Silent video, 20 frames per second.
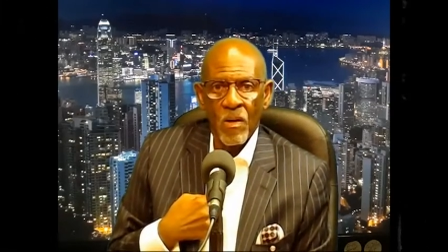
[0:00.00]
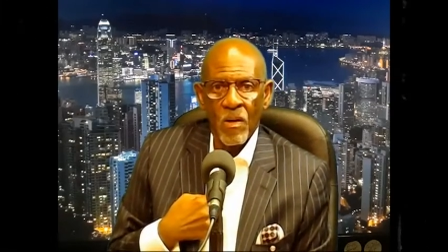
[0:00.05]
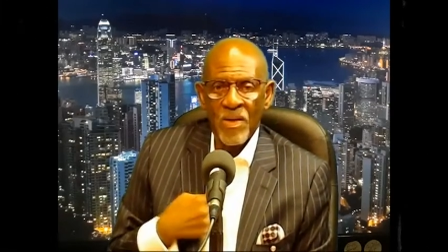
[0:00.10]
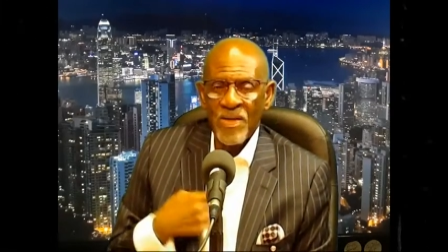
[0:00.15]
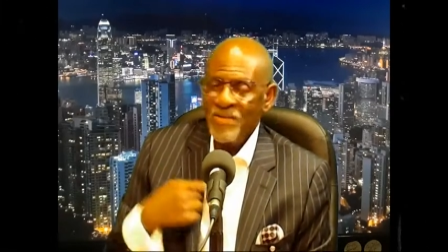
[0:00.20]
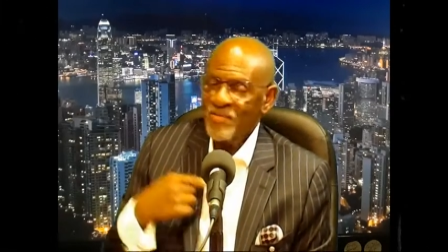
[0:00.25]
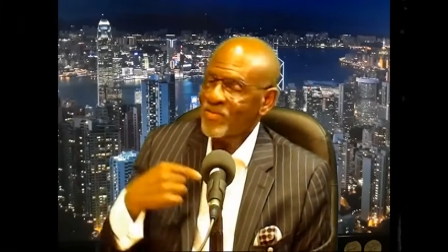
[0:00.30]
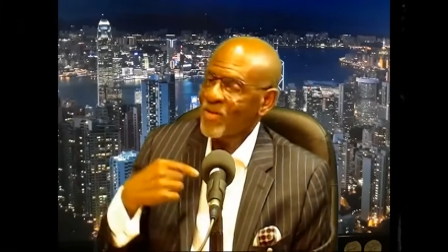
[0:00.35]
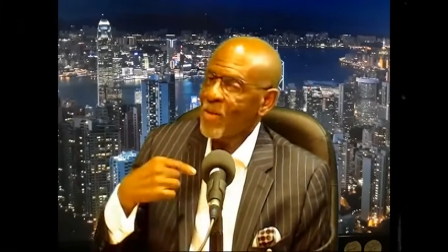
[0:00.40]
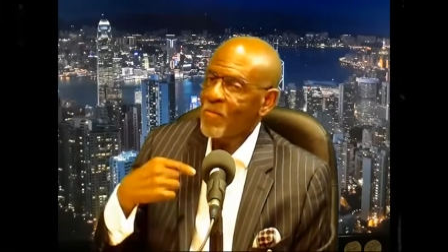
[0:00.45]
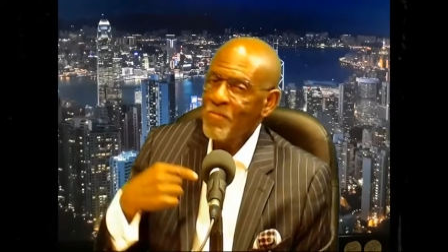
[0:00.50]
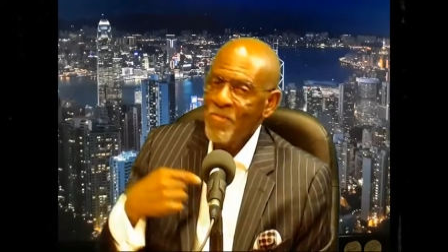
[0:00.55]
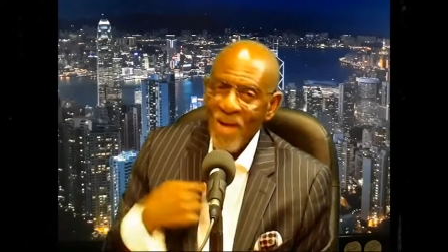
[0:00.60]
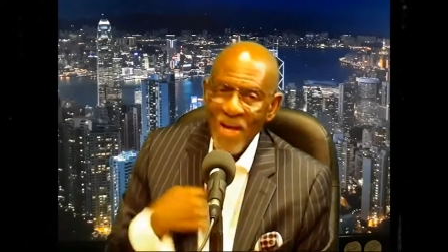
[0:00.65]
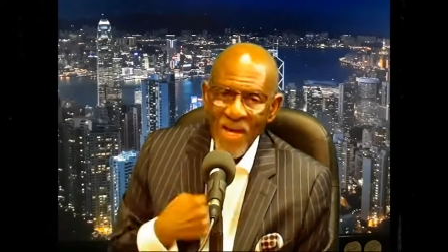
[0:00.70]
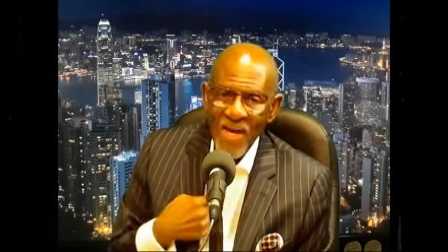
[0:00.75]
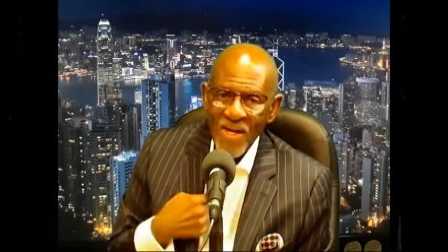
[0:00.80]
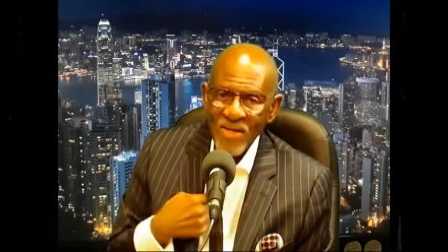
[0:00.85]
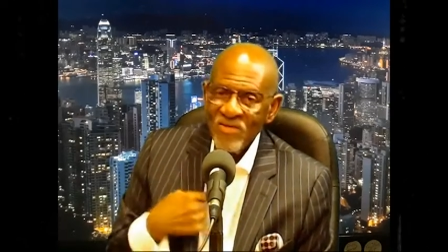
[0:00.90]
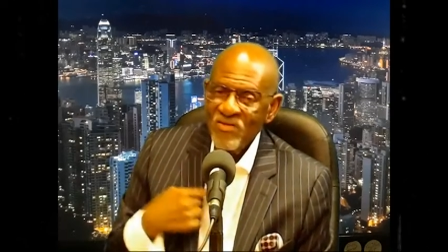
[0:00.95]
He was a
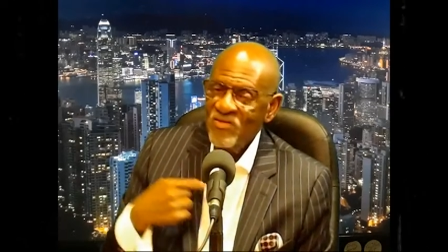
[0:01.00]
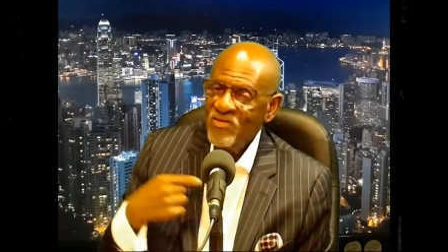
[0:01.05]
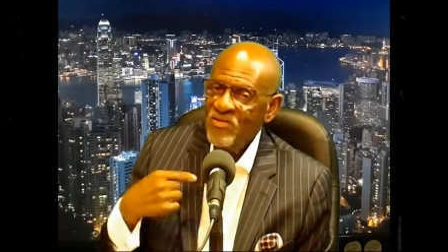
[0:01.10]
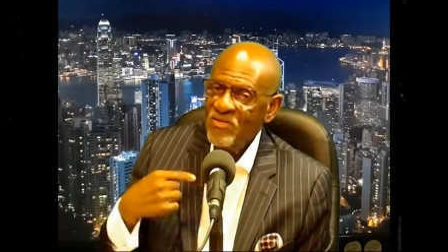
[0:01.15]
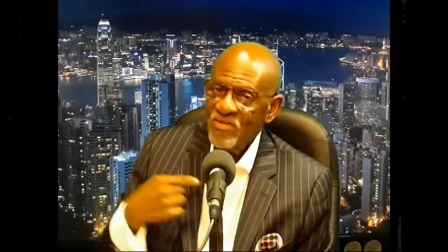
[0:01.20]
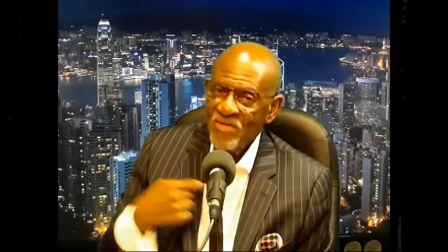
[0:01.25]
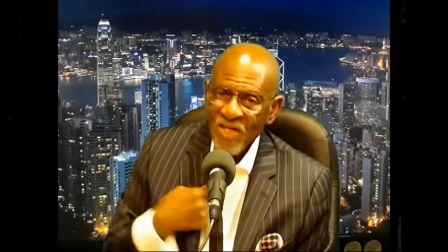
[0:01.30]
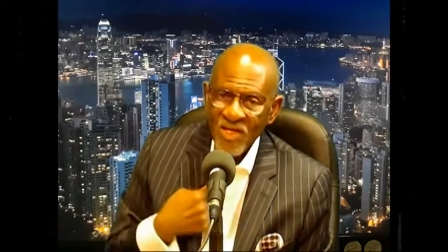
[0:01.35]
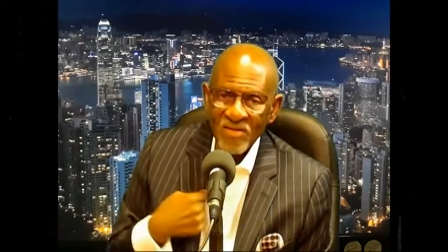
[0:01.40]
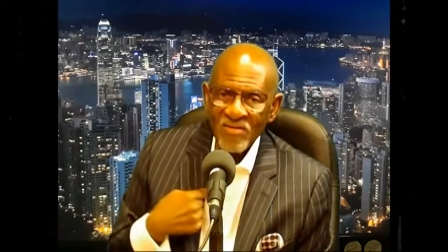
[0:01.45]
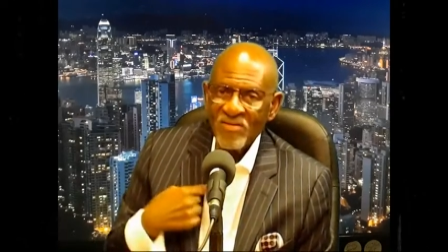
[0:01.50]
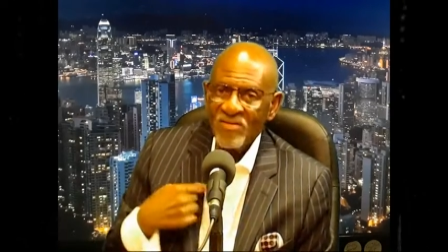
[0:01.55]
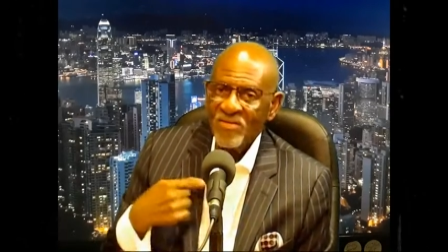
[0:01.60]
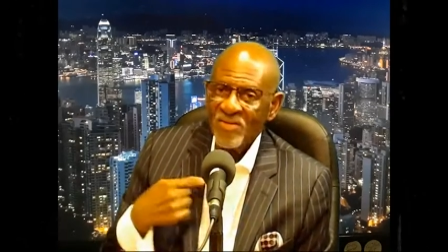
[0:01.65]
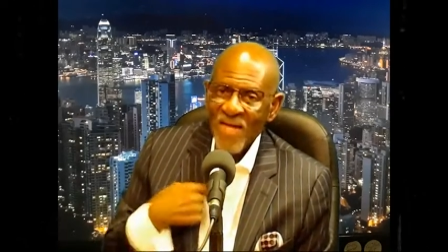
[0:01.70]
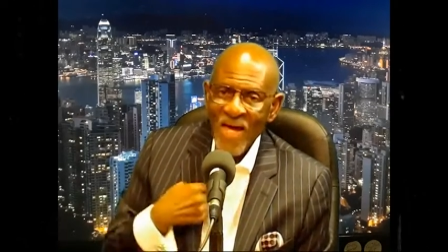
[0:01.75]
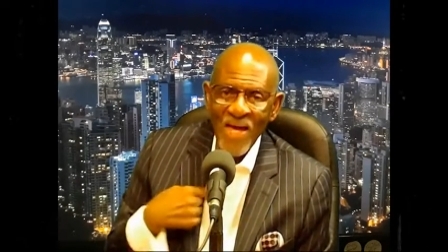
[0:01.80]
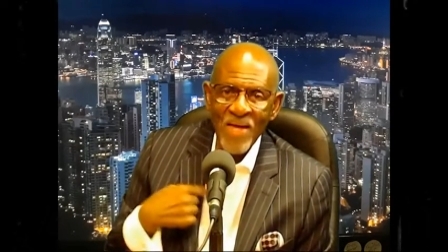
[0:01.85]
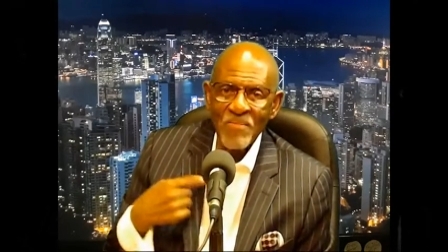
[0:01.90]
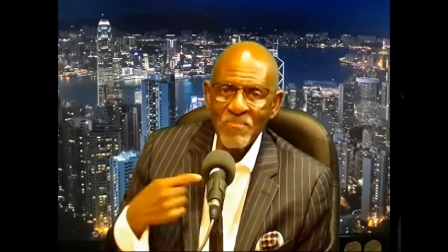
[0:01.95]
man just
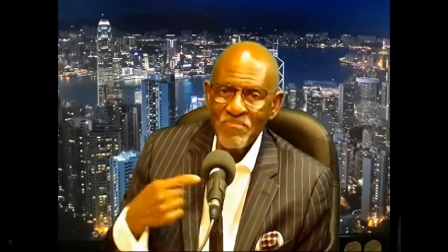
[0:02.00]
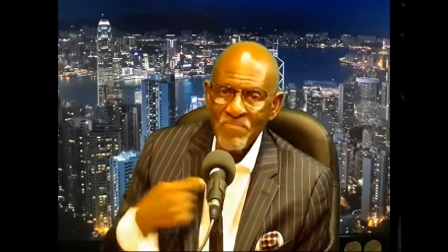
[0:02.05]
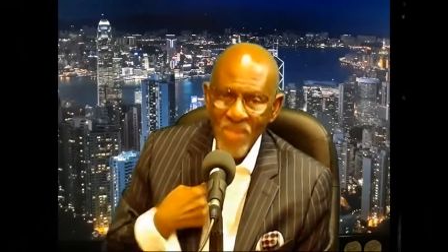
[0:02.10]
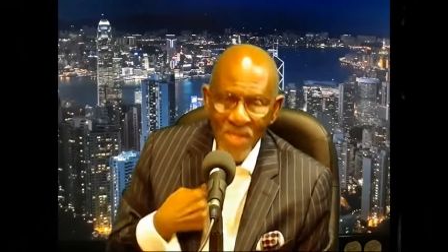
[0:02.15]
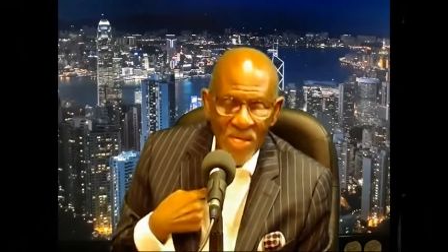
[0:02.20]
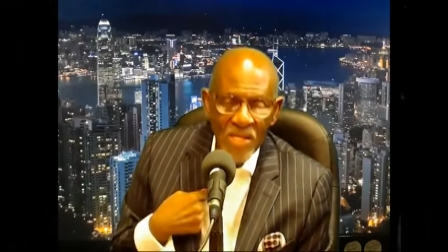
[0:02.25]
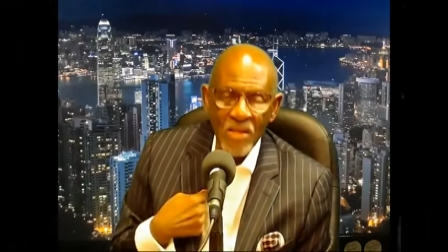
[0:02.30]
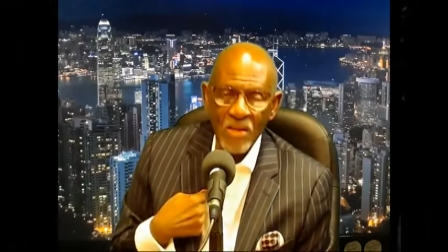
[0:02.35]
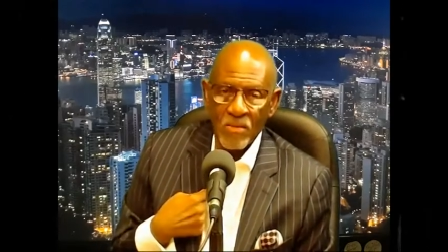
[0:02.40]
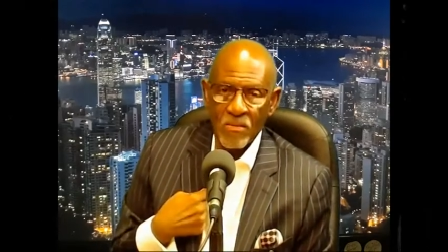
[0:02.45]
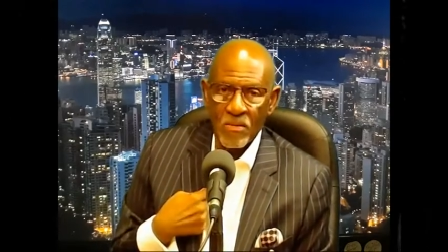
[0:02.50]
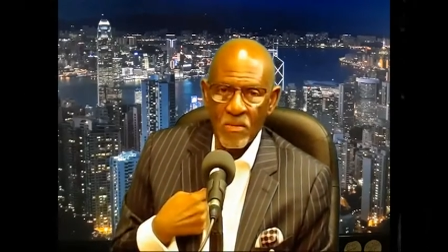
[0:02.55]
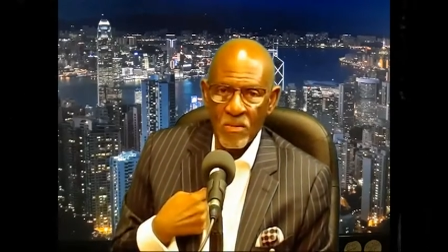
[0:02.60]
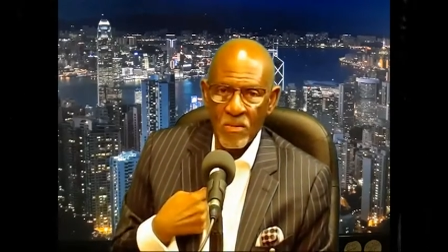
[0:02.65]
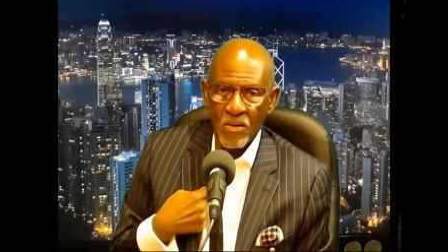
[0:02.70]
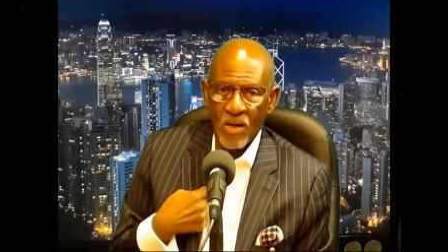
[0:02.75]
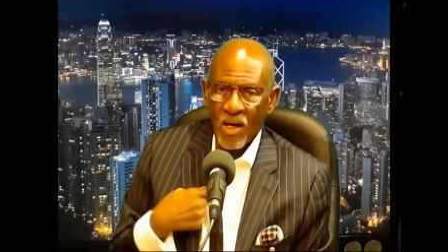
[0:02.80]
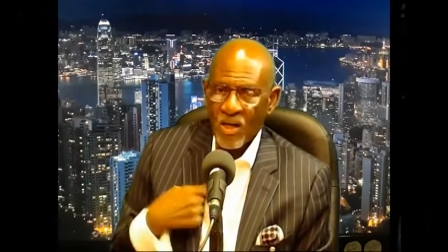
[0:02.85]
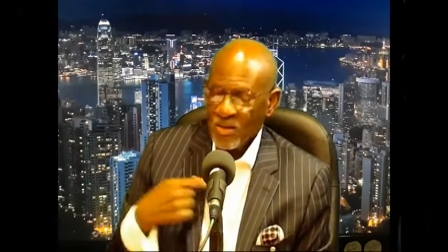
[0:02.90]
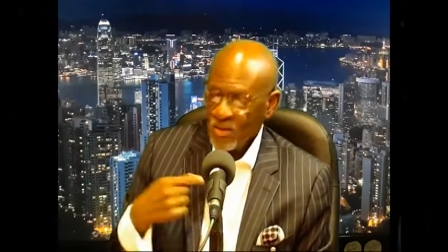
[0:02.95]
like me.
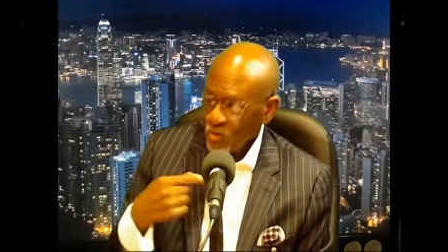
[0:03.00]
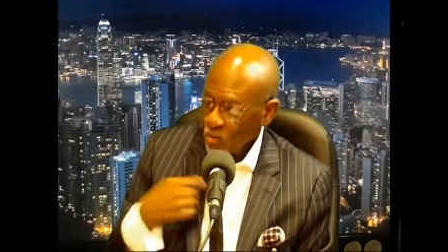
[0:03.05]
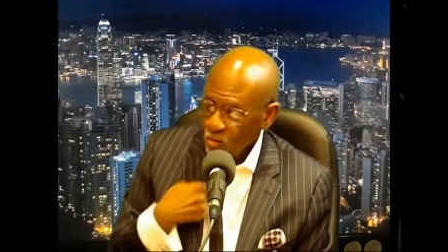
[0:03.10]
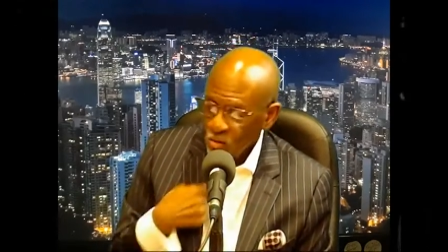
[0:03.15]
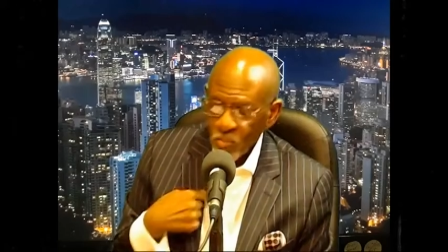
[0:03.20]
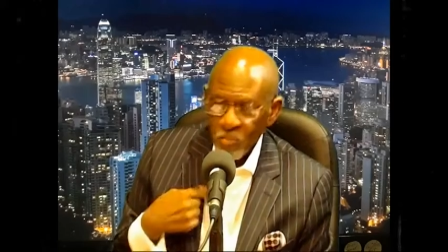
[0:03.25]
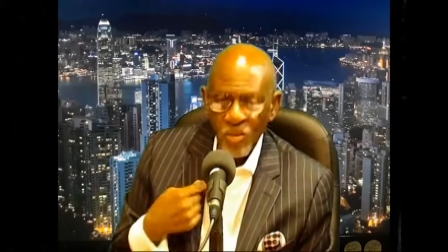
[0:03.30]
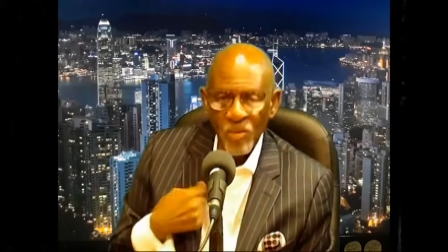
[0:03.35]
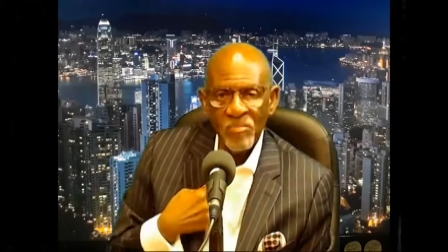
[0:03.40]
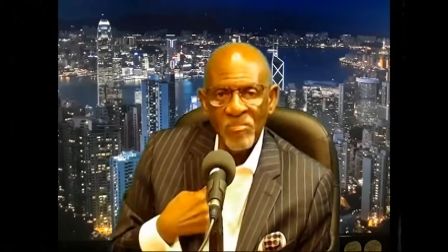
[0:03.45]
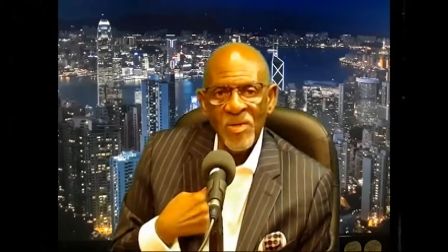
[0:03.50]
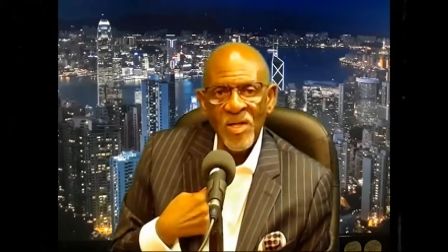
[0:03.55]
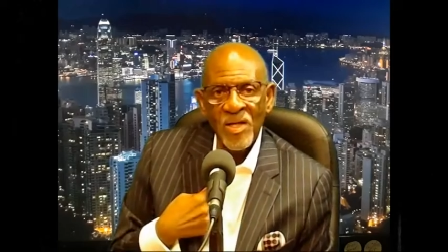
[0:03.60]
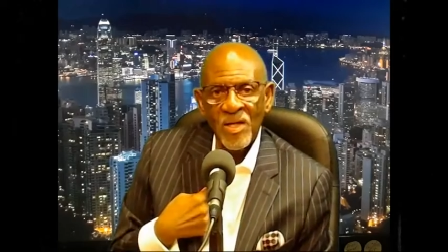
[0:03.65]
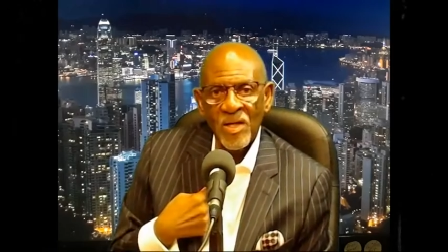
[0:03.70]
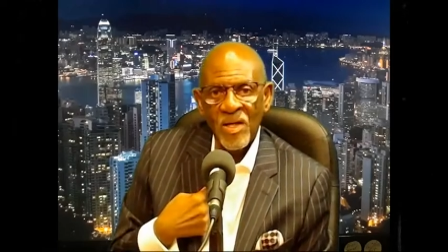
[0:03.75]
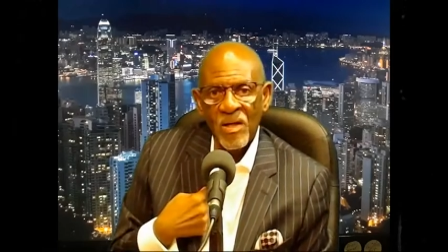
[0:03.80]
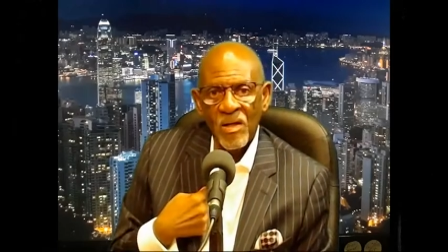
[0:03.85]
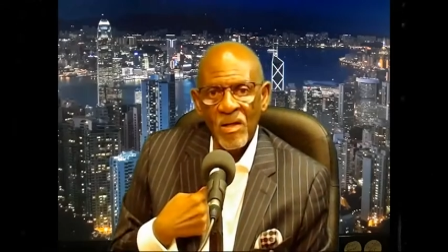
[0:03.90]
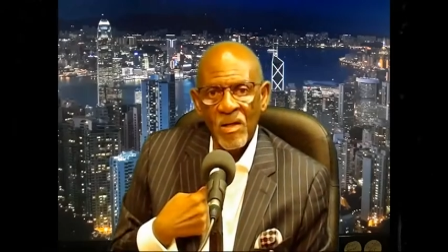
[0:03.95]
I can only put me
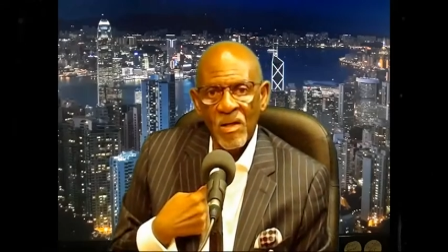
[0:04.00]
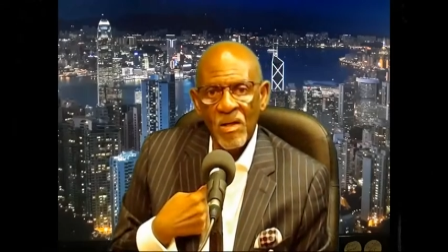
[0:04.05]
in.